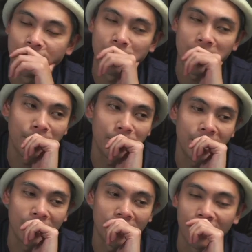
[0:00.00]
making
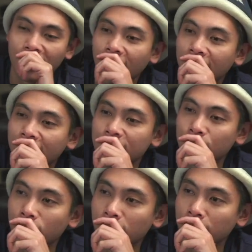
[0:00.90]
me not like this
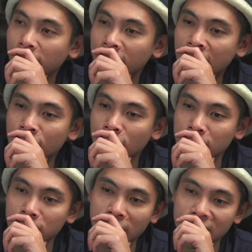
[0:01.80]
board. But in
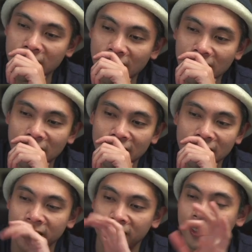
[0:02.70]
terms of
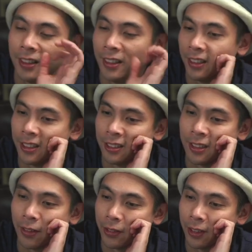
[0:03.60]
aesthetics, it's
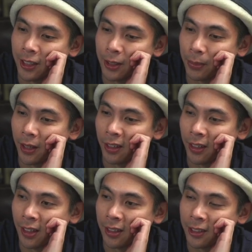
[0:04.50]
definitely spot on.